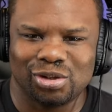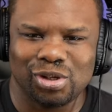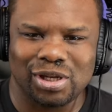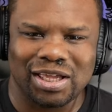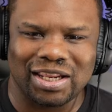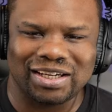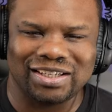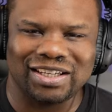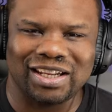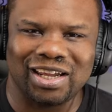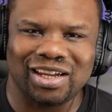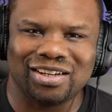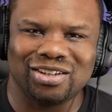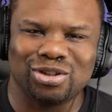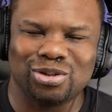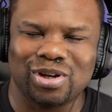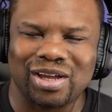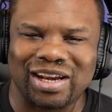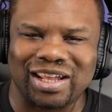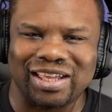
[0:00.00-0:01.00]
You got a date
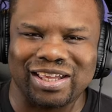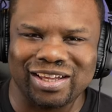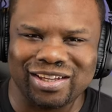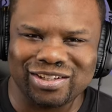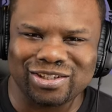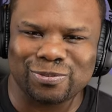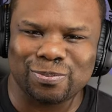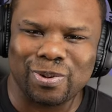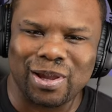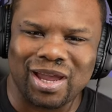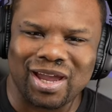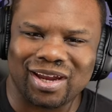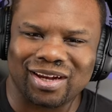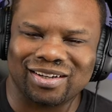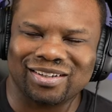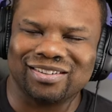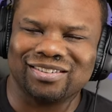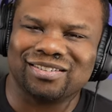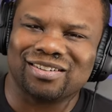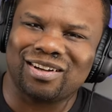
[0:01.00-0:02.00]
and you got a hitch back?
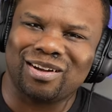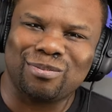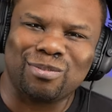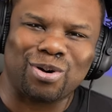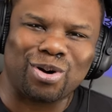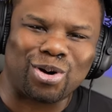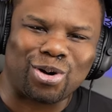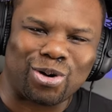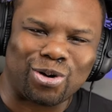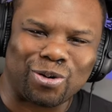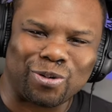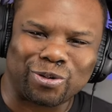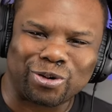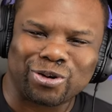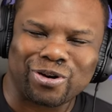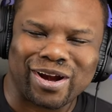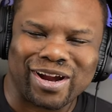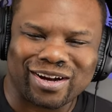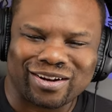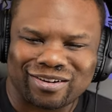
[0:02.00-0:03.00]
Come on,
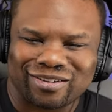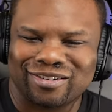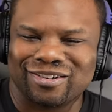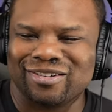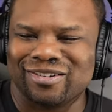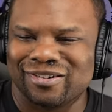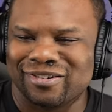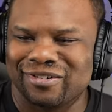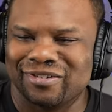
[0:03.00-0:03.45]
Cracker.